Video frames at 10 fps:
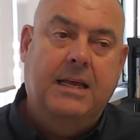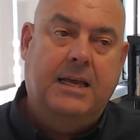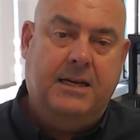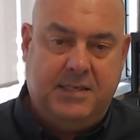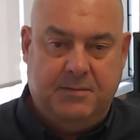
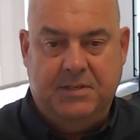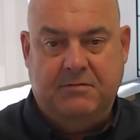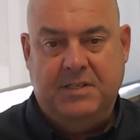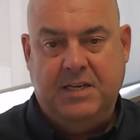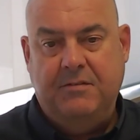Customers are
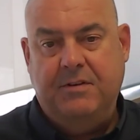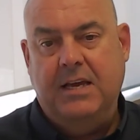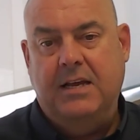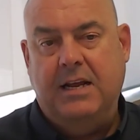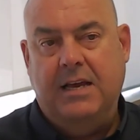receiving
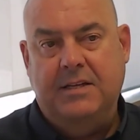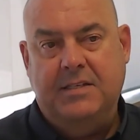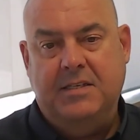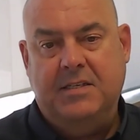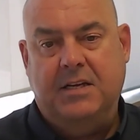it, and there's
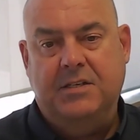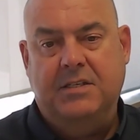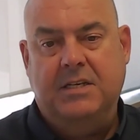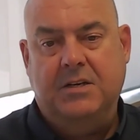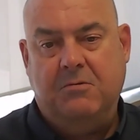
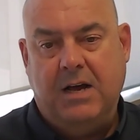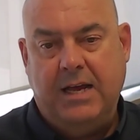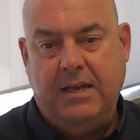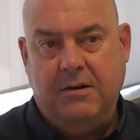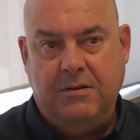discussions
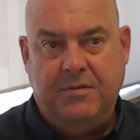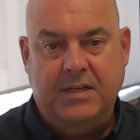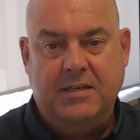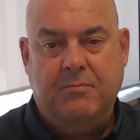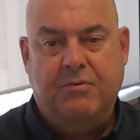underway on
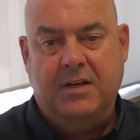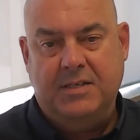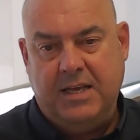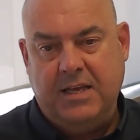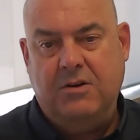things like
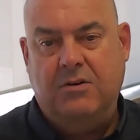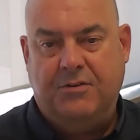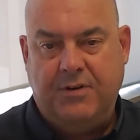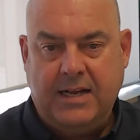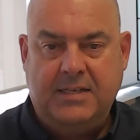pricing,
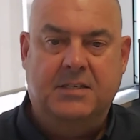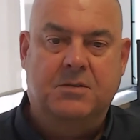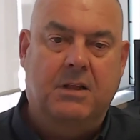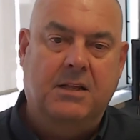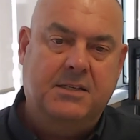contracts, as
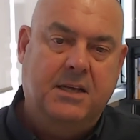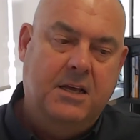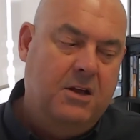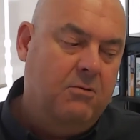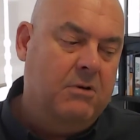well as
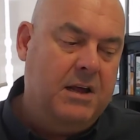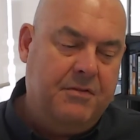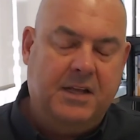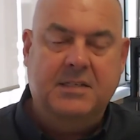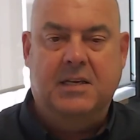where
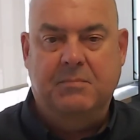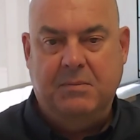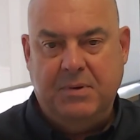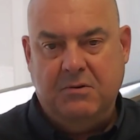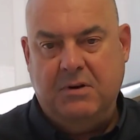things can be
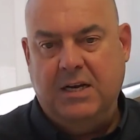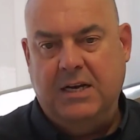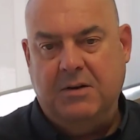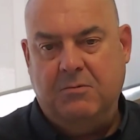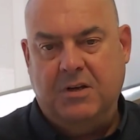built and
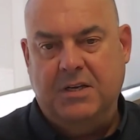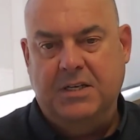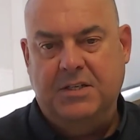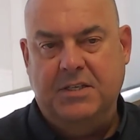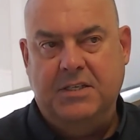under what
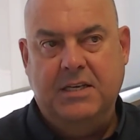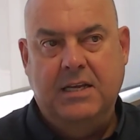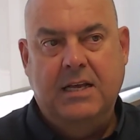conditions.